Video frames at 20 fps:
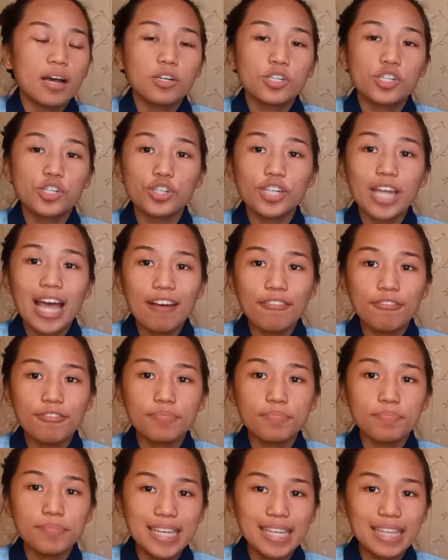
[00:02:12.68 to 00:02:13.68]
should
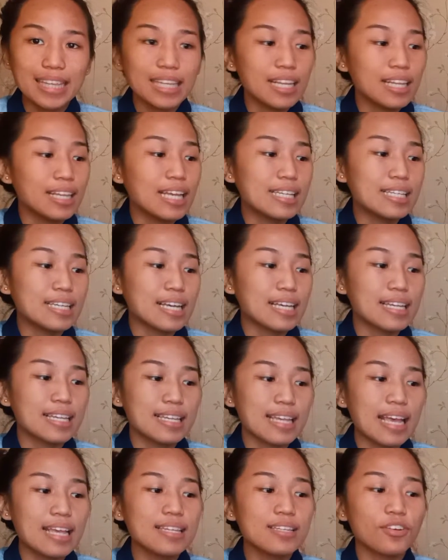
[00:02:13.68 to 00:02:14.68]
have meet the
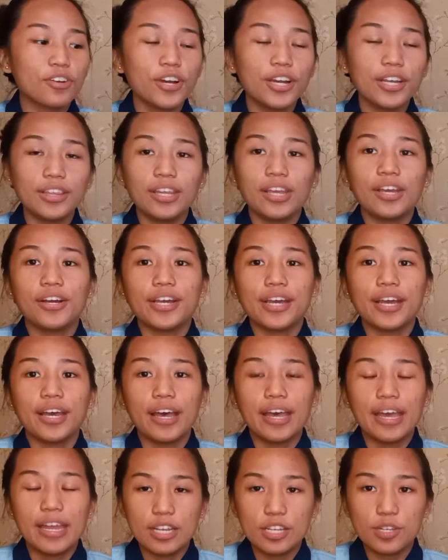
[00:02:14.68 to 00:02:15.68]
success
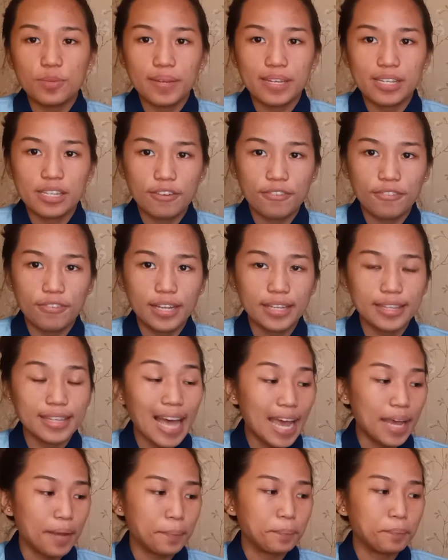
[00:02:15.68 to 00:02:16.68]
criteria in a specific
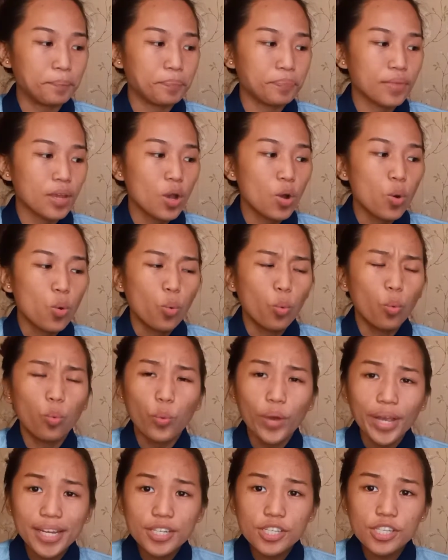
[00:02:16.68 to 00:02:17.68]
time,
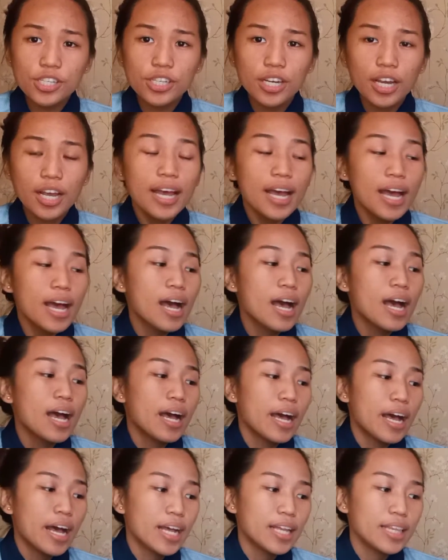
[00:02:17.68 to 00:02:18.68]
which
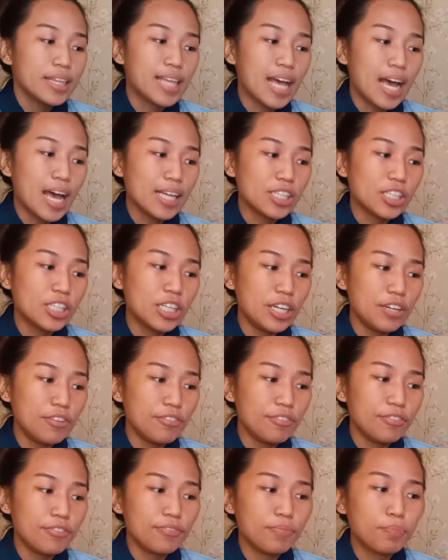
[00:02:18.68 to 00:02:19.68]
the
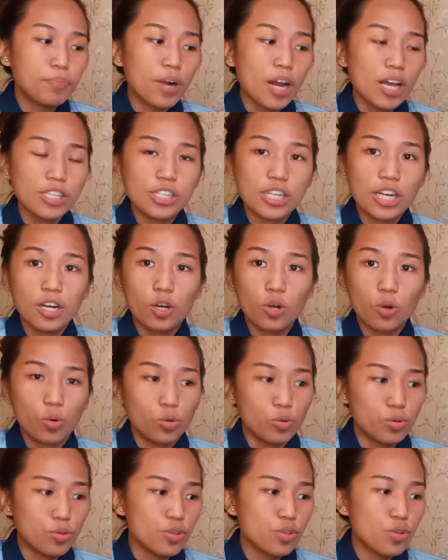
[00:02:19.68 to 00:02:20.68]
achieve project
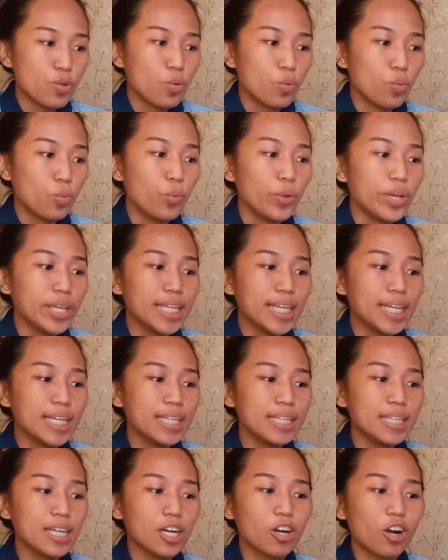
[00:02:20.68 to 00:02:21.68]
goals
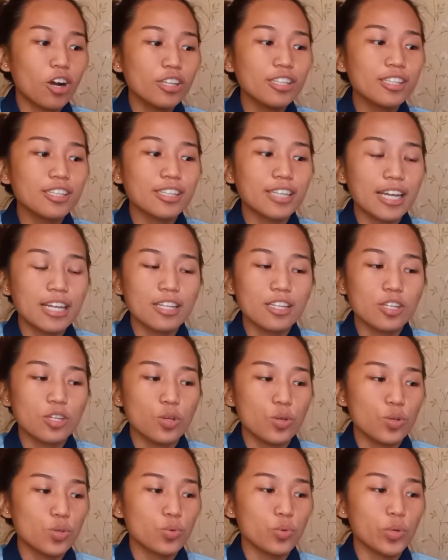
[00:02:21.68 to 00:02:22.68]
within the constraints
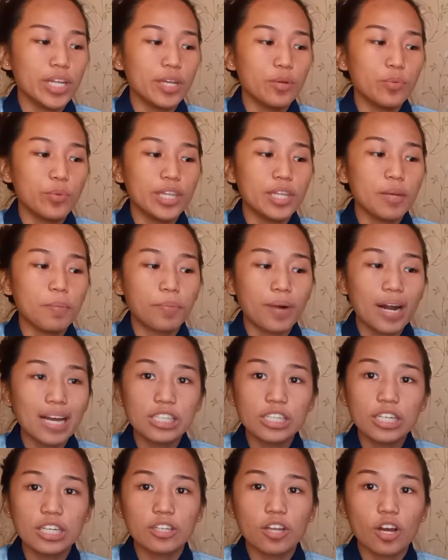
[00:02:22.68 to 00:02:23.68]
usually with the
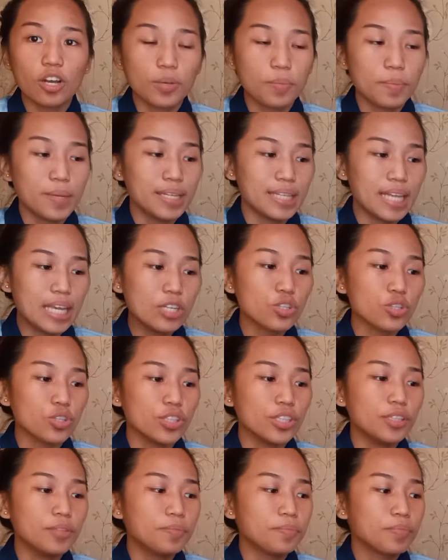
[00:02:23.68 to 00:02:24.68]
project
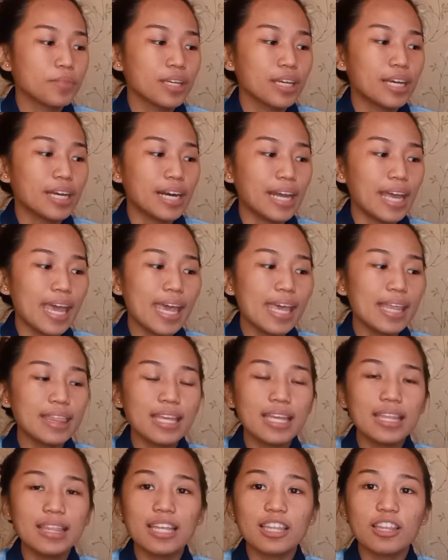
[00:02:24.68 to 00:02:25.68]
documentation,
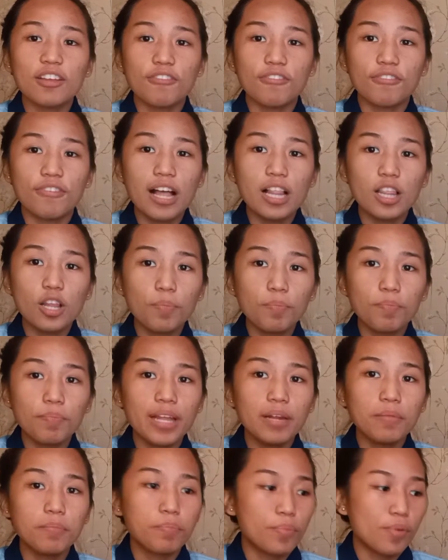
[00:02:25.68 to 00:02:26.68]
created the
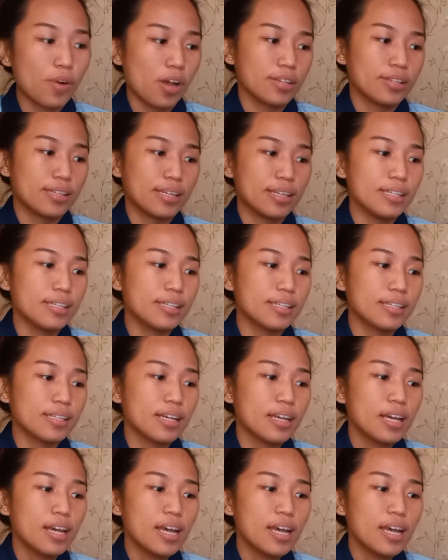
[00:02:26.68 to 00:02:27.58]
development process